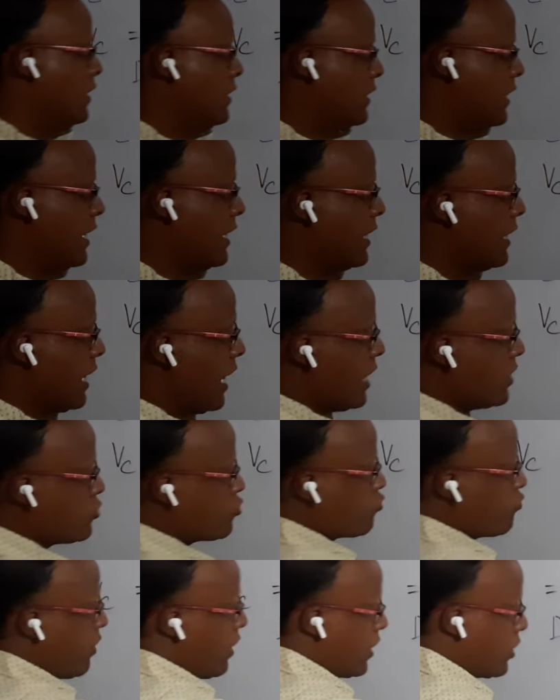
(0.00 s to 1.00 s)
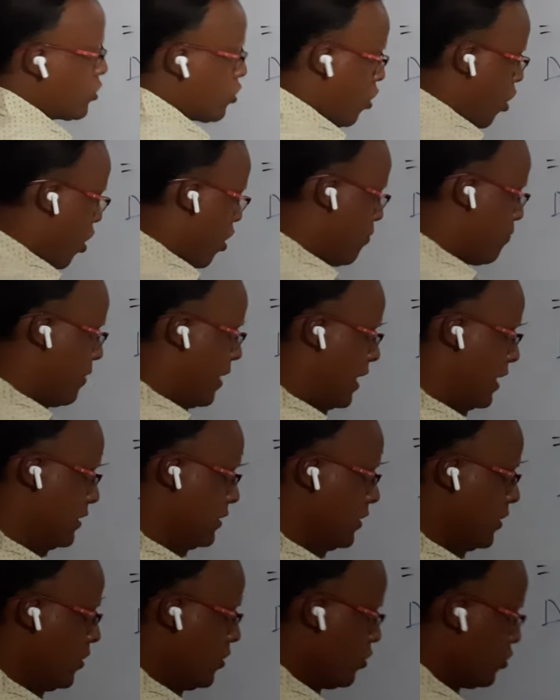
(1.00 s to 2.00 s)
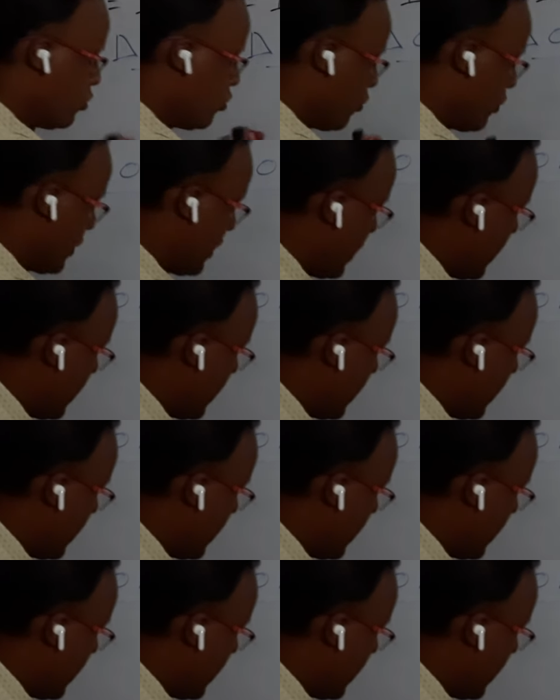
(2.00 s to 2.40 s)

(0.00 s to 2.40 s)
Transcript: Taking I square common, so